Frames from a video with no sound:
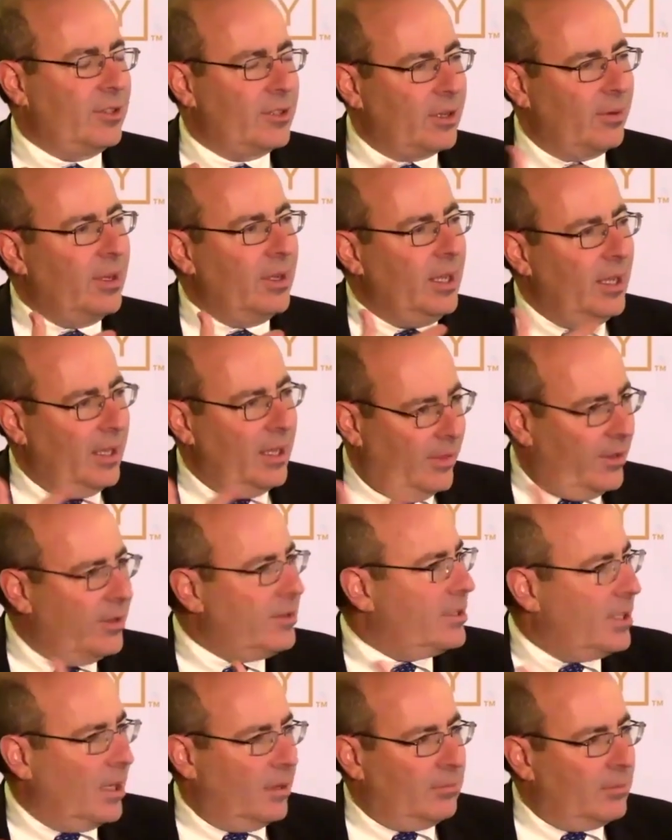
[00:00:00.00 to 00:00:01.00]
So
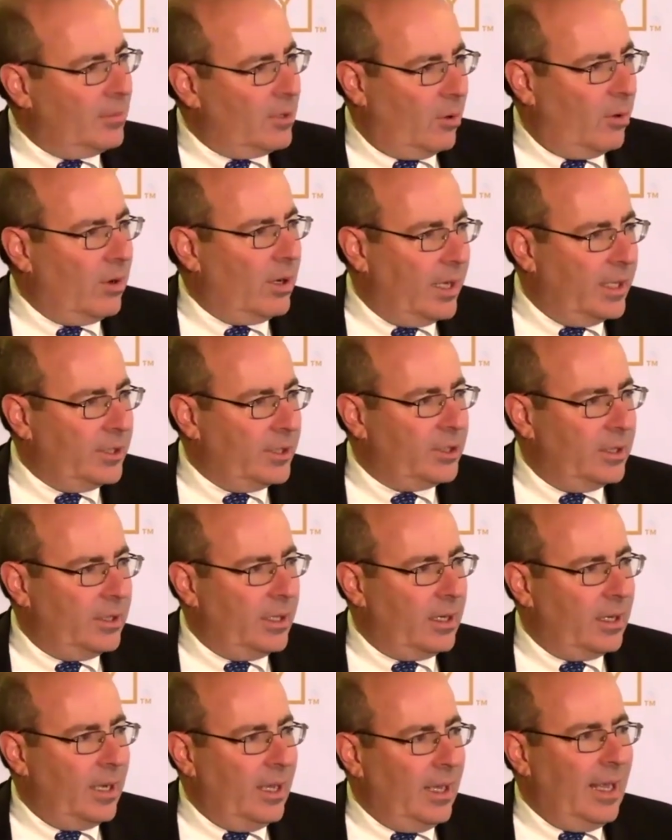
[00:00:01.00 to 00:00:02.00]
there's some correlation
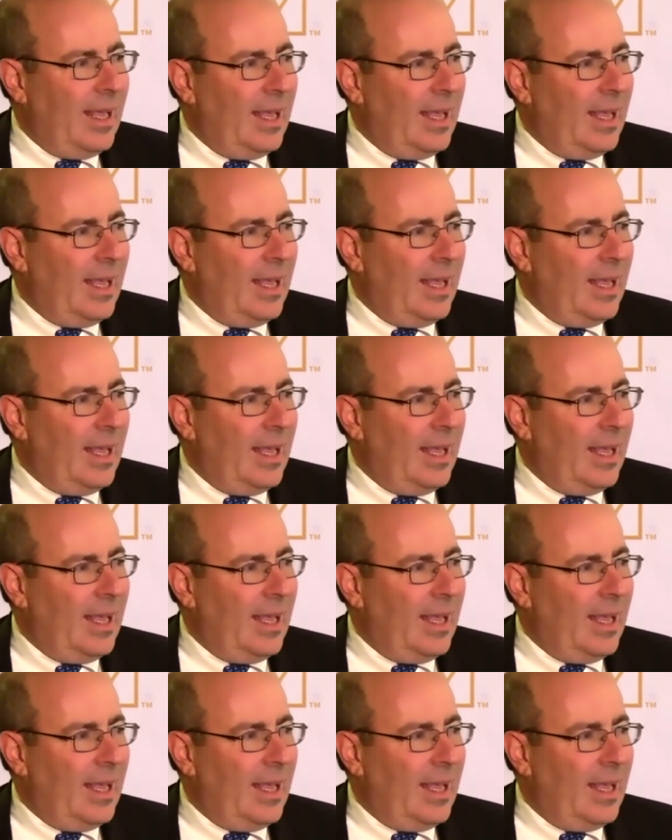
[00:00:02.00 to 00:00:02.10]
there.